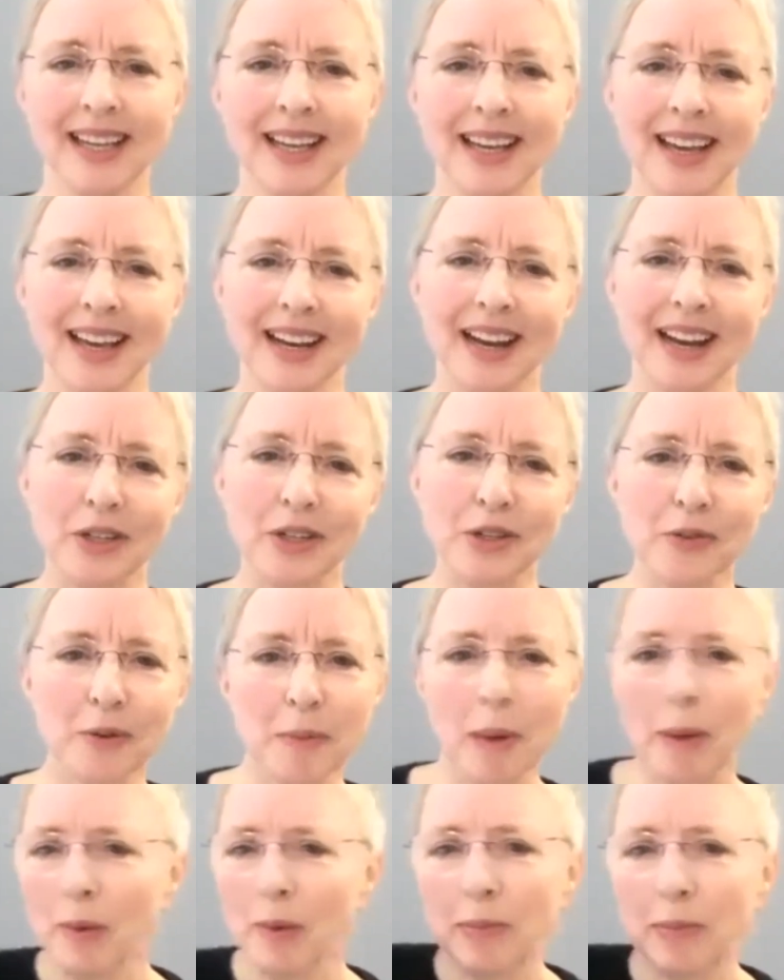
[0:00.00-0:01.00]
And I do
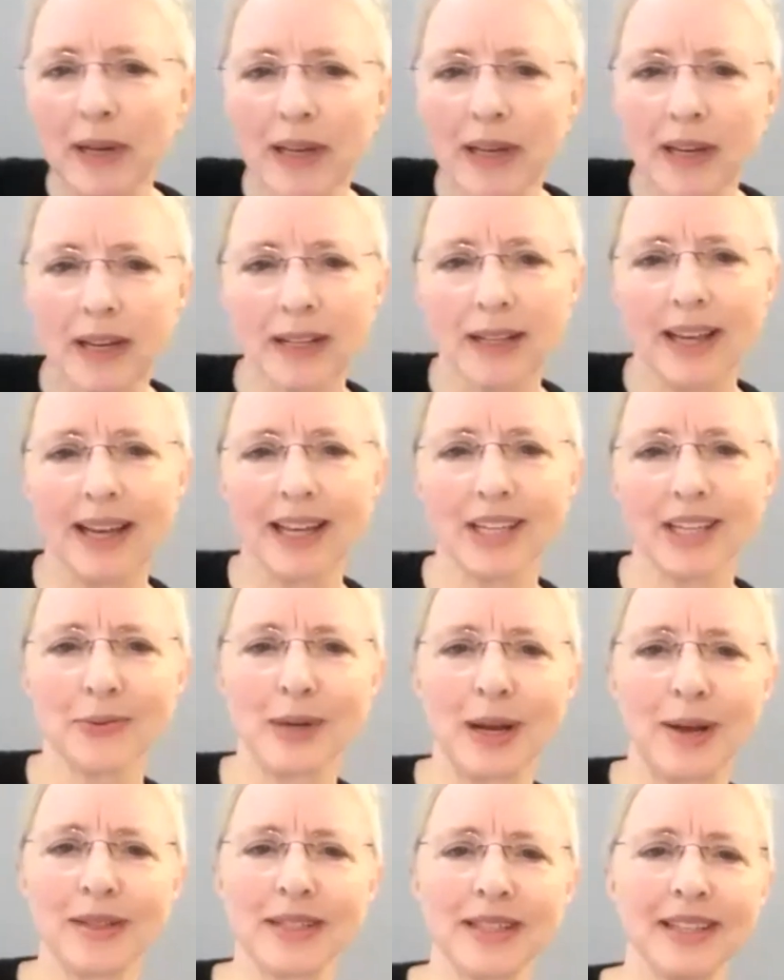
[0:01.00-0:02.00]
remember being in a class when I
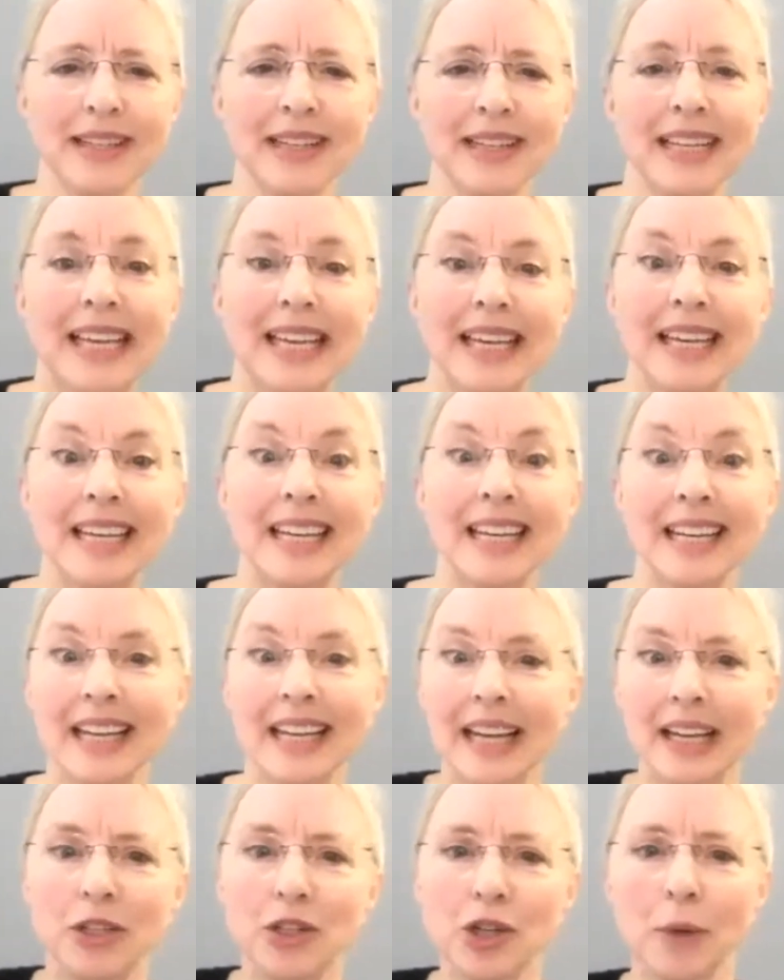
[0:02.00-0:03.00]
was a little kid and
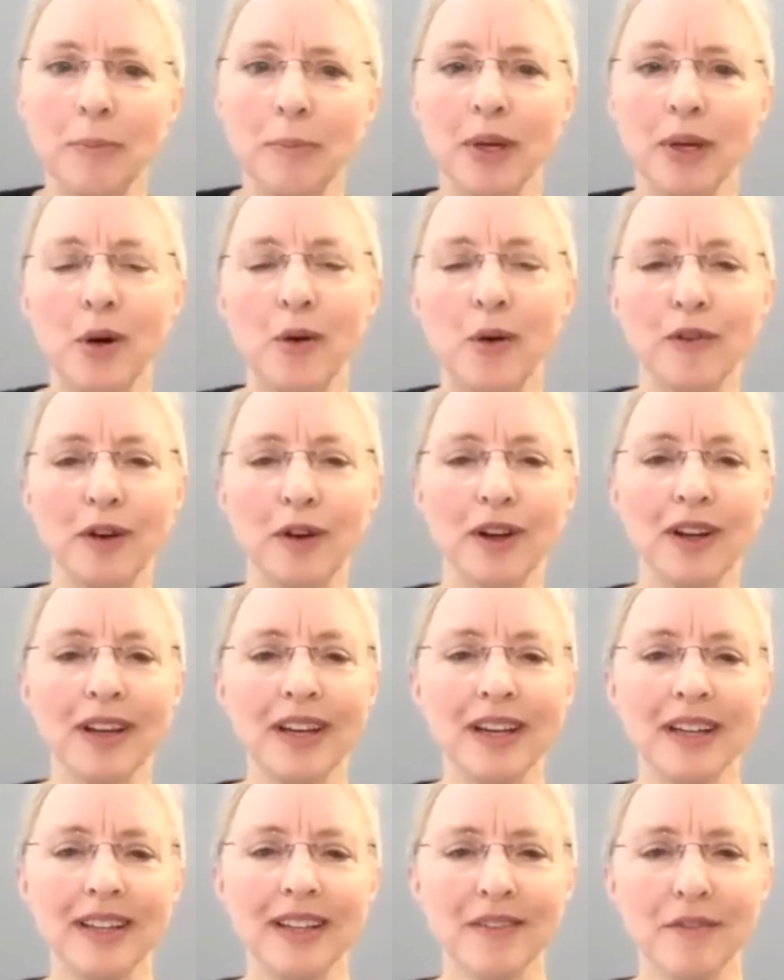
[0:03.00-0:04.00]
like jumping over
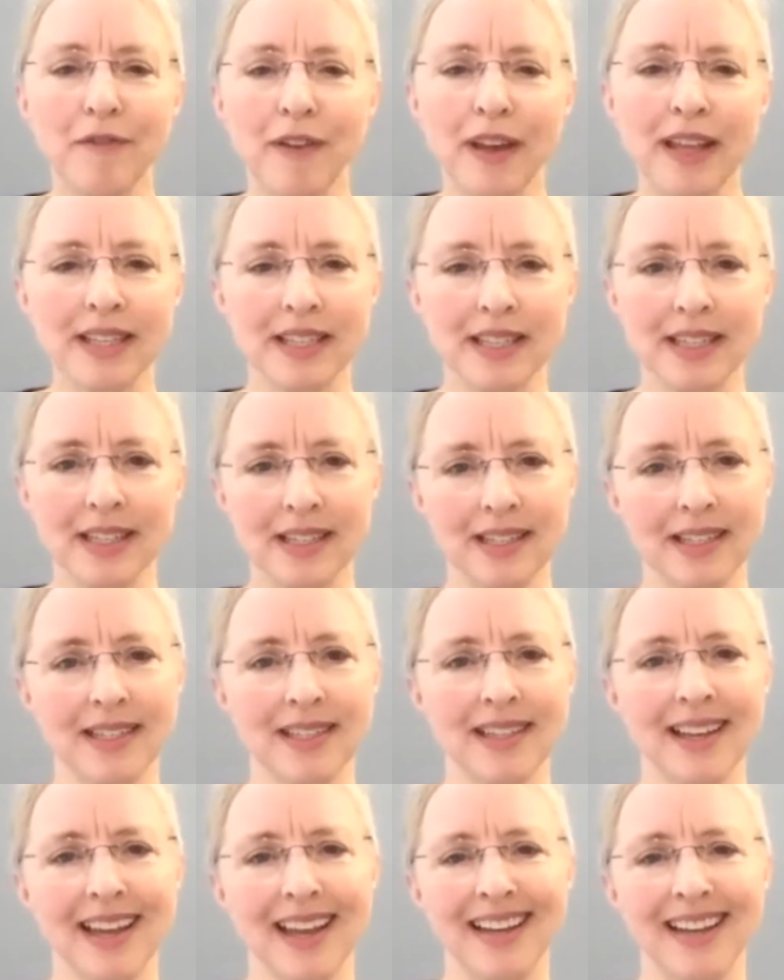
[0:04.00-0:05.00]
fences
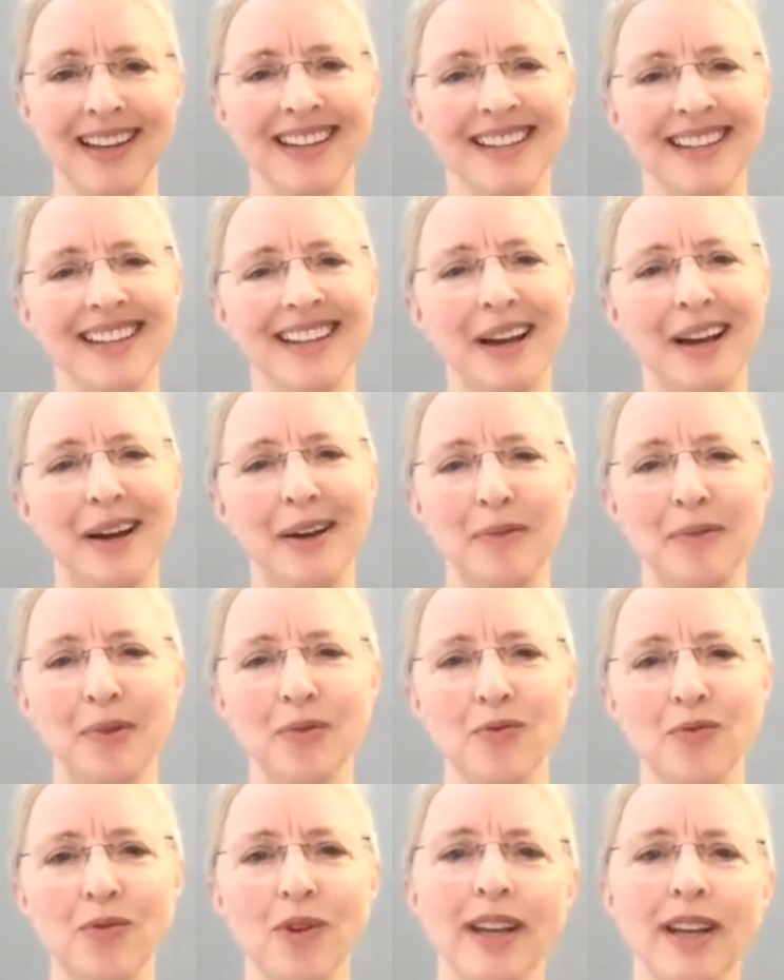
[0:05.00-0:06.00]
and
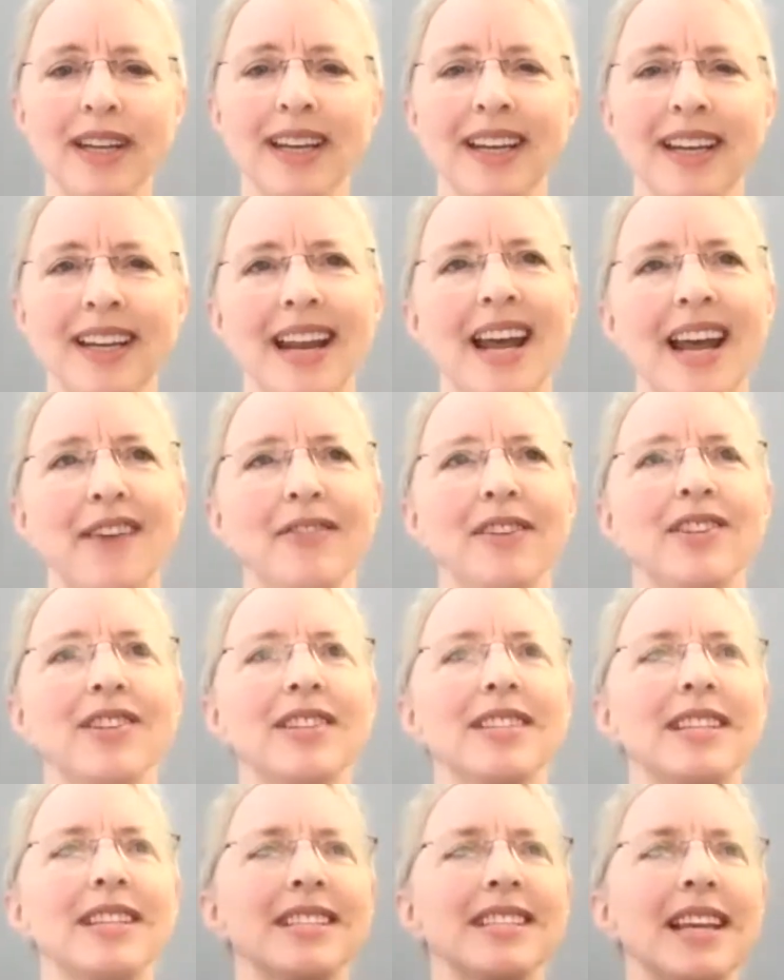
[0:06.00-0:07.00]
running and having just
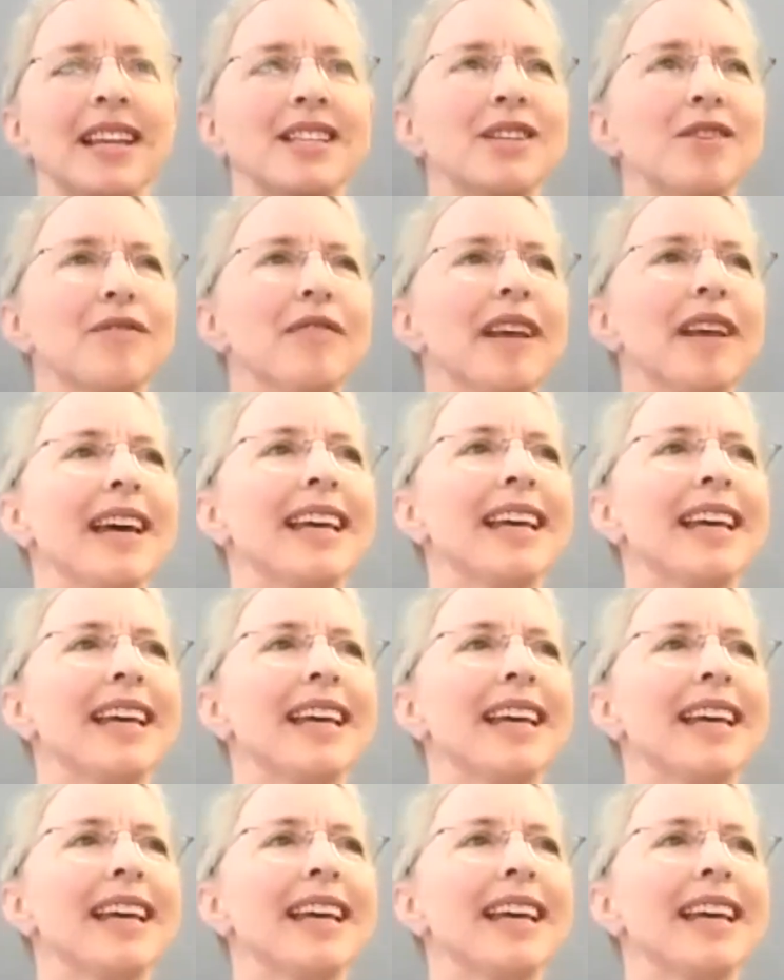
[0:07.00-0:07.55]
a sense of like